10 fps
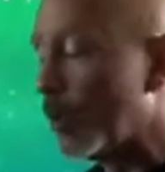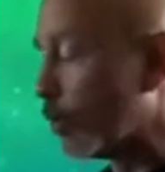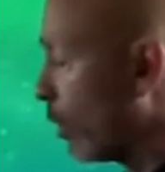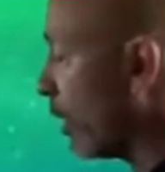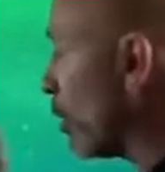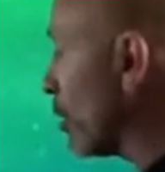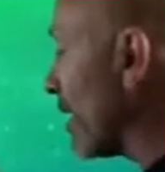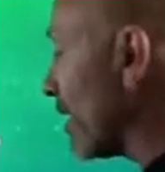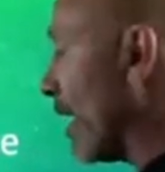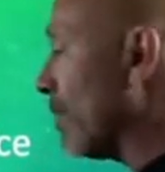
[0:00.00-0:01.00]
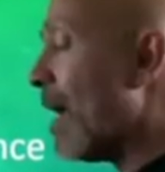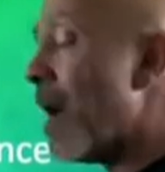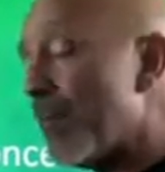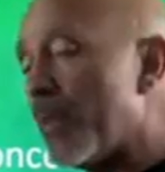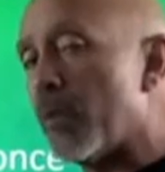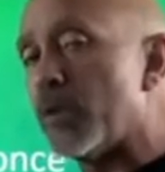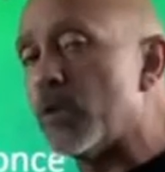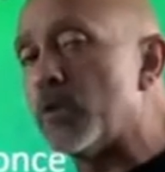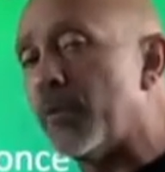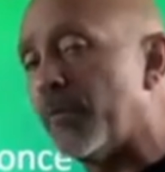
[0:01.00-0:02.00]
So we're going to use the same lab that we
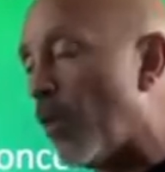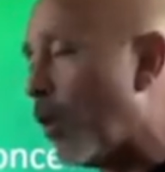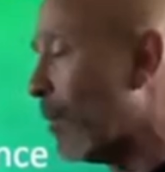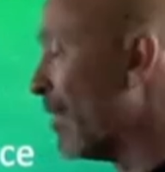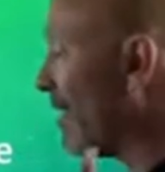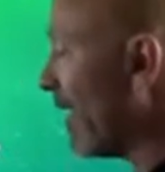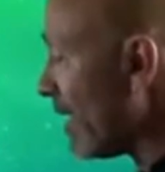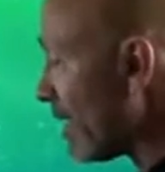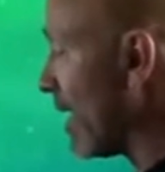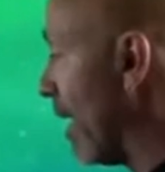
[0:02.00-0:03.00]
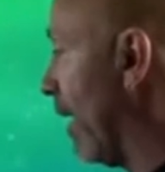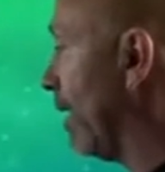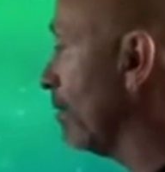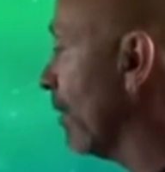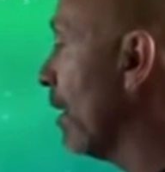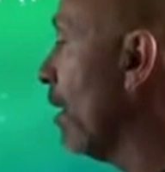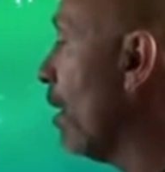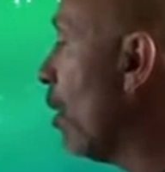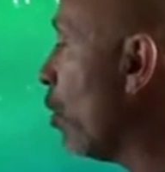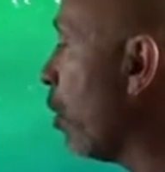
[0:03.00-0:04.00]
used before, but this time,
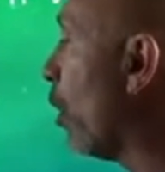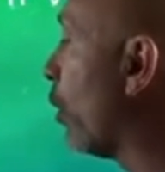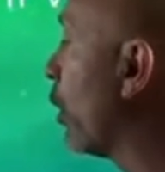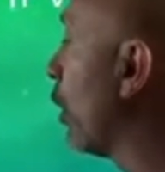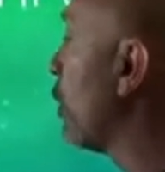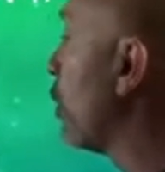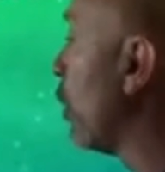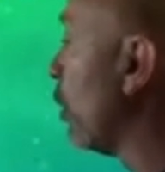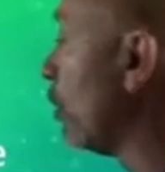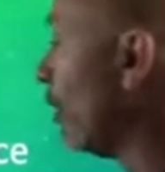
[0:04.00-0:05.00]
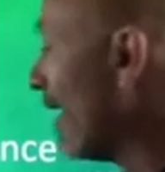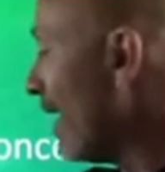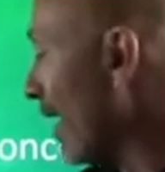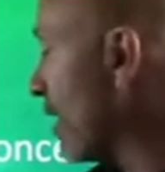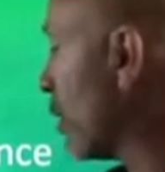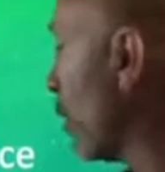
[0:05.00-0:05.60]
what we're going to do is